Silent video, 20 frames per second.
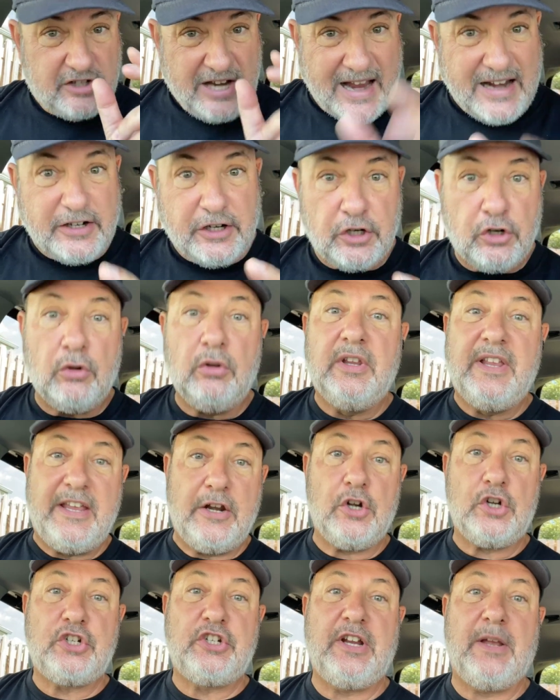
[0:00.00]
technical
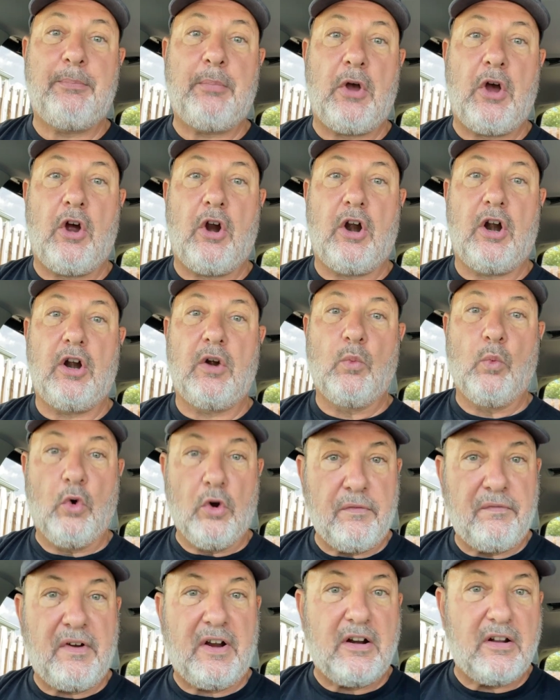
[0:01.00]
leadership, our
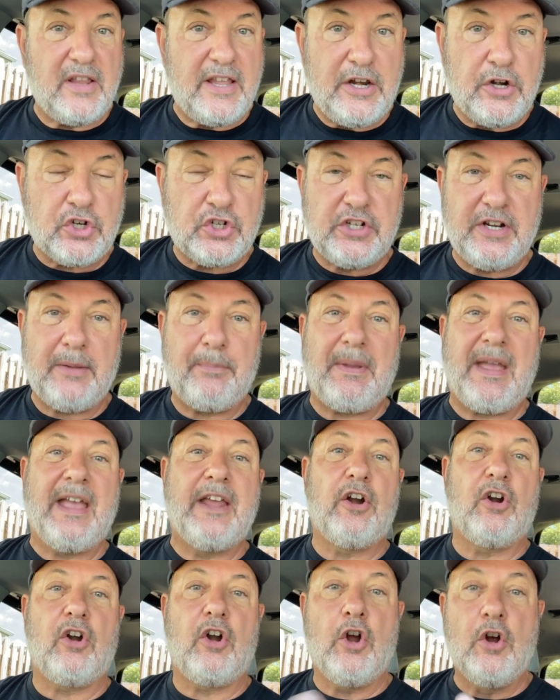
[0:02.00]
warfare leadership,
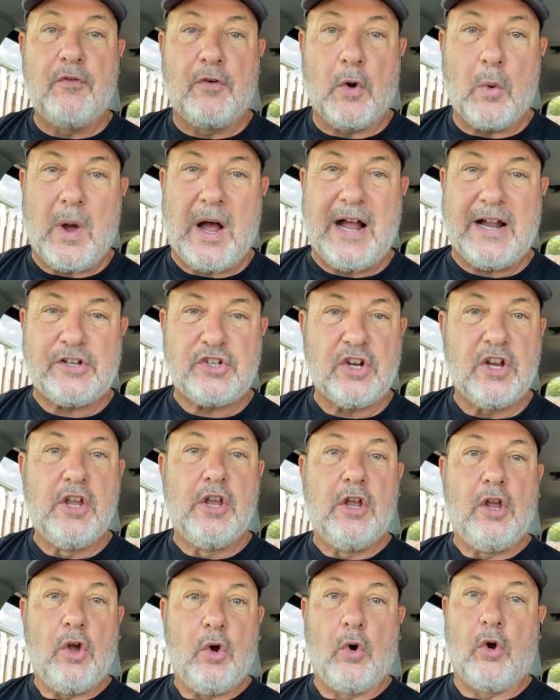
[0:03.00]
and our overwatch
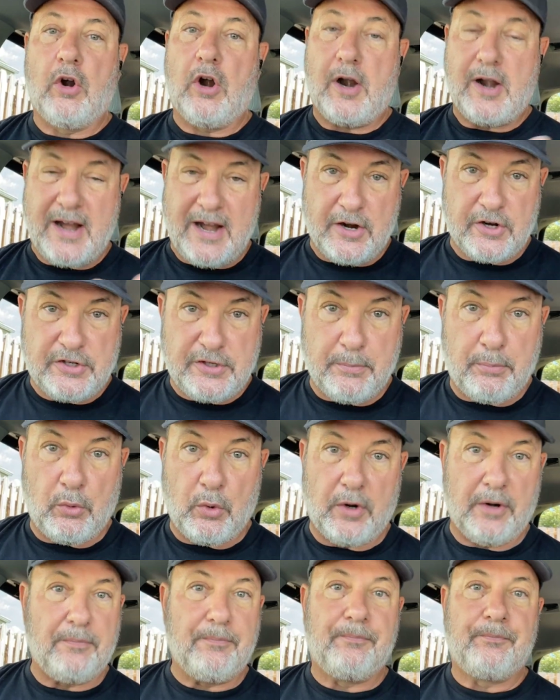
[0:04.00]
or our air
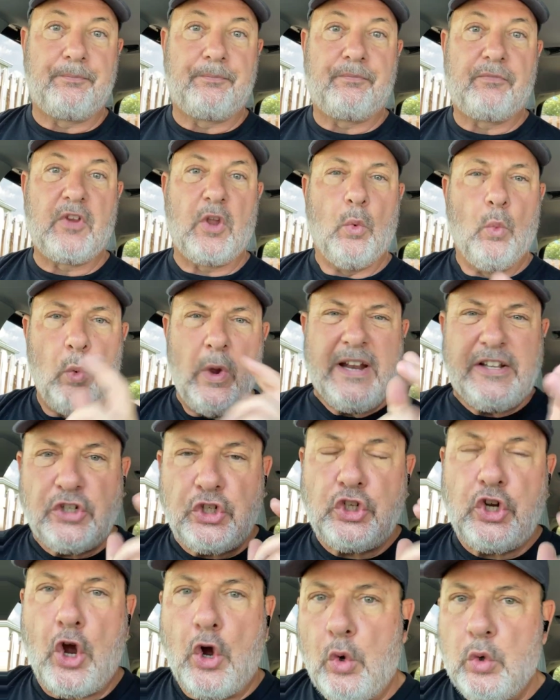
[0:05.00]
support?
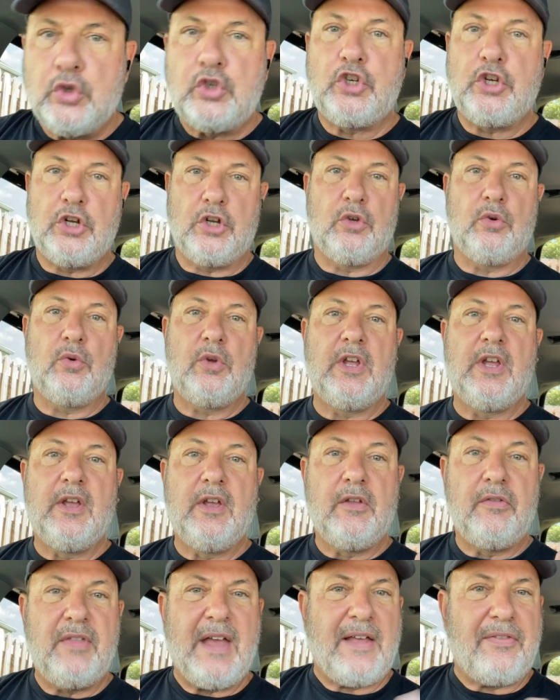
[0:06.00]
Which told you
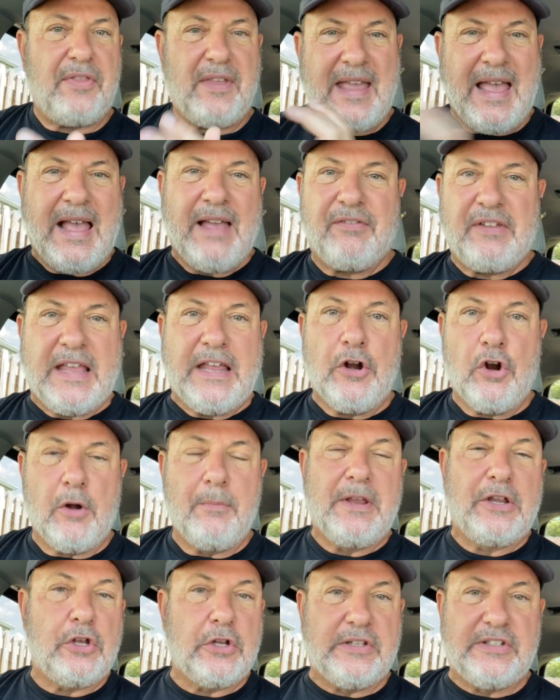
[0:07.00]
that the Afghan
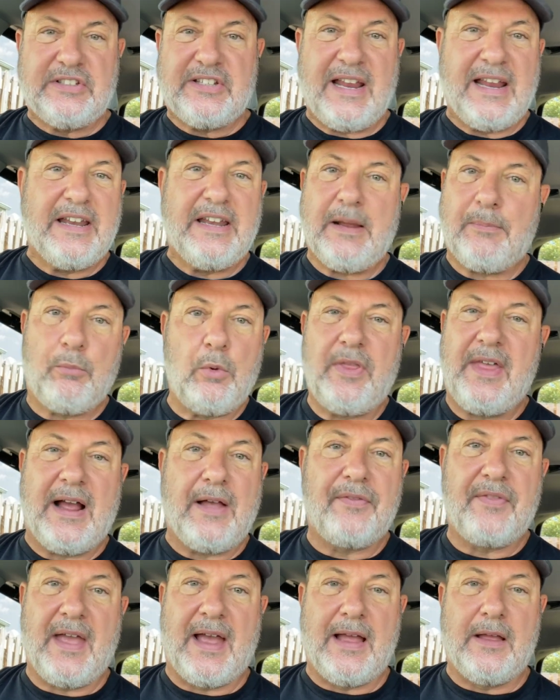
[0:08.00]
army could stand up
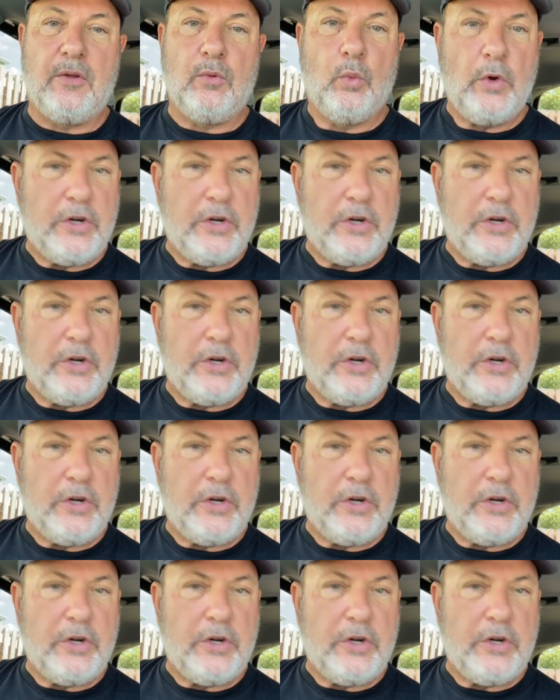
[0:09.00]
without that?